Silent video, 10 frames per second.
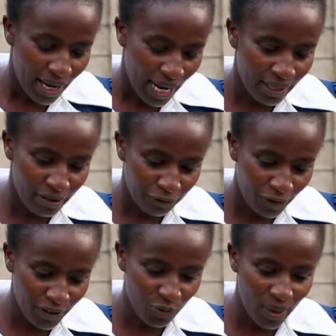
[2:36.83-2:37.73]
And the
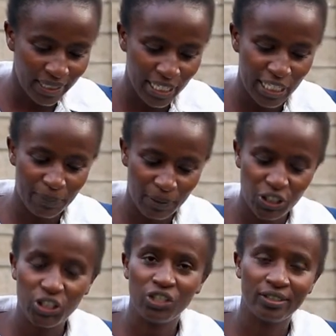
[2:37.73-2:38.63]
first one is
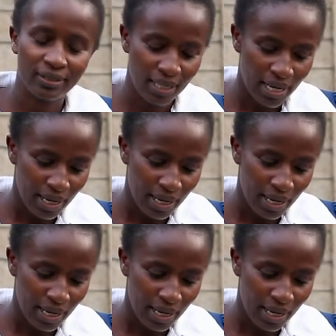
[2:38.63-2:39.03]
petition.